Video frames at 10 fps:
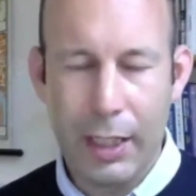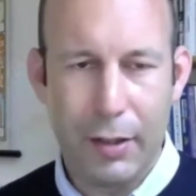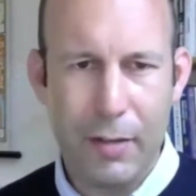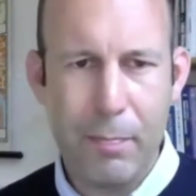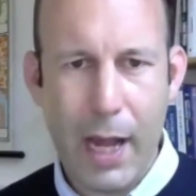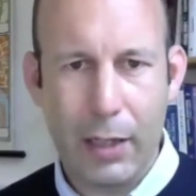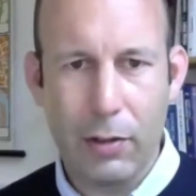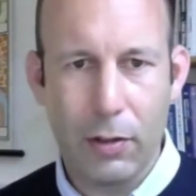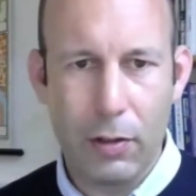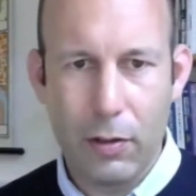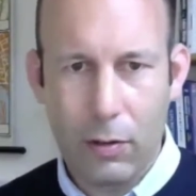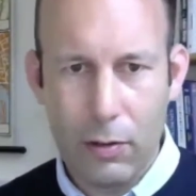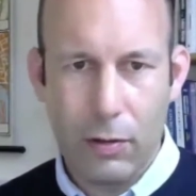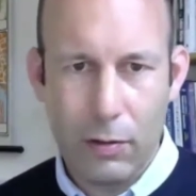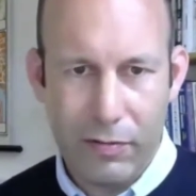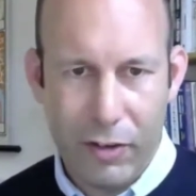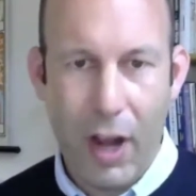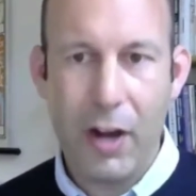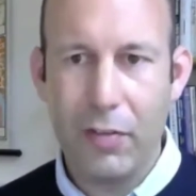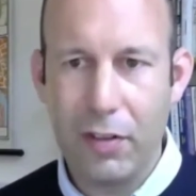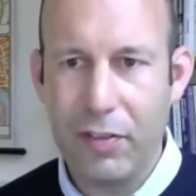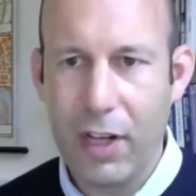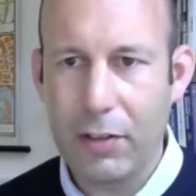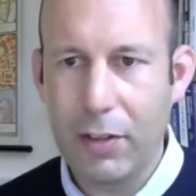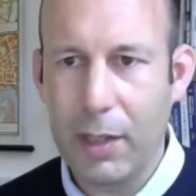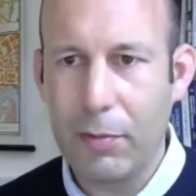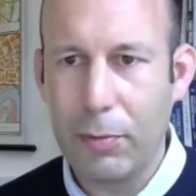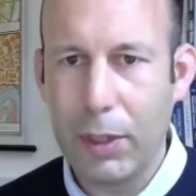and its impact on a variety of different outcomes,